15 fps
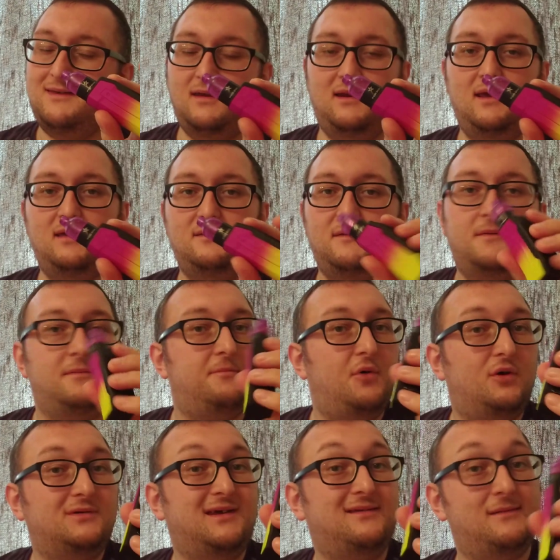it is,
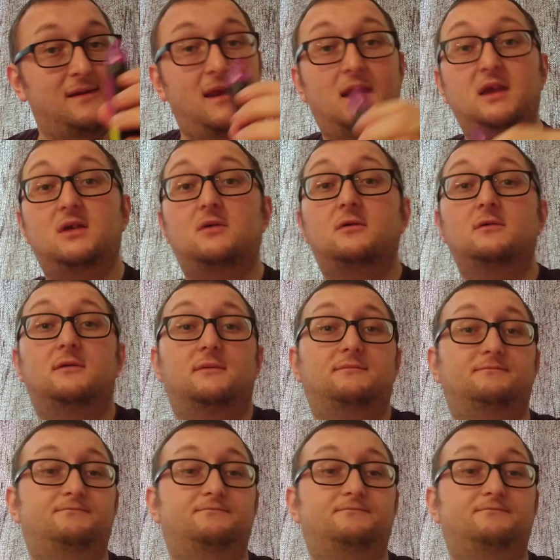but is it any good?